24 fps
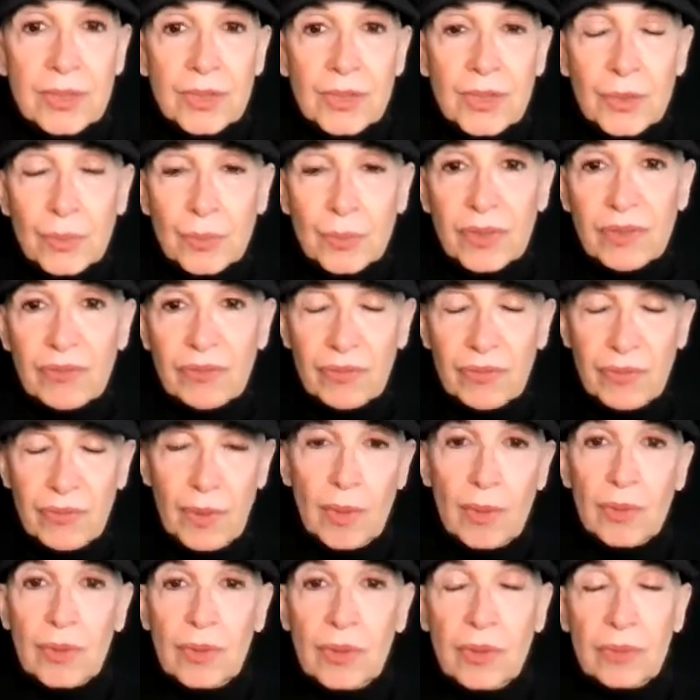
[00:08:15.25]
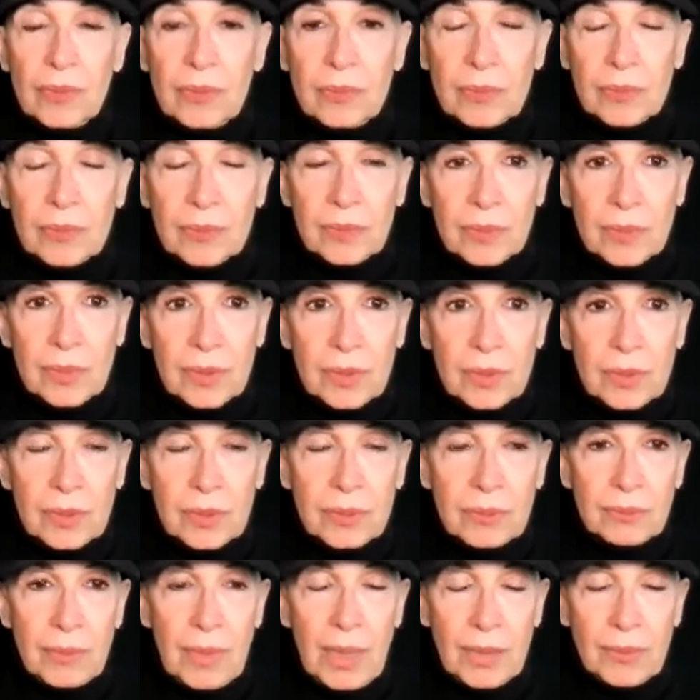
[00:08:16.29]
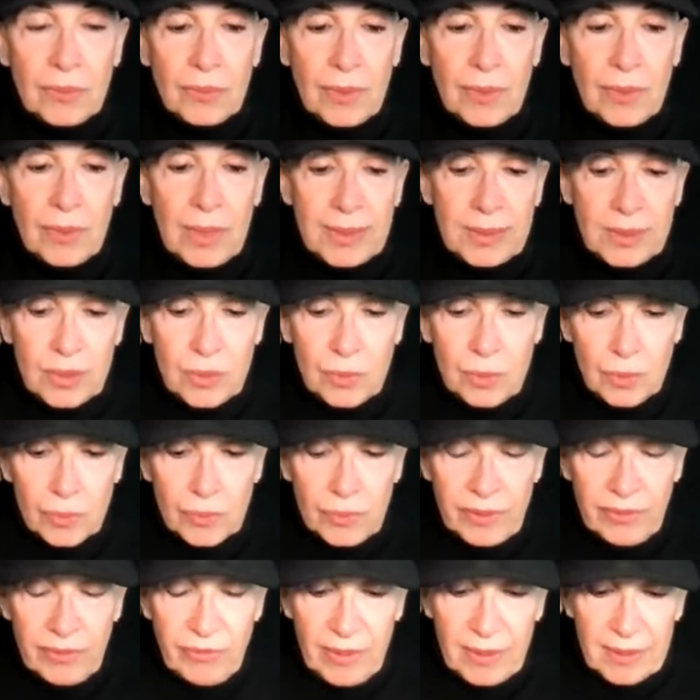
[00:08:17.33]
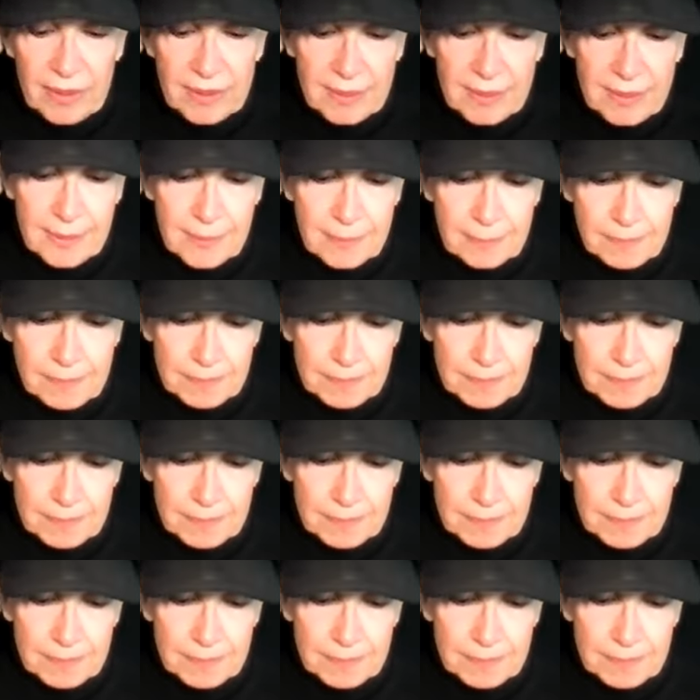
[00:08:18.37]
to revoke my right to a refund,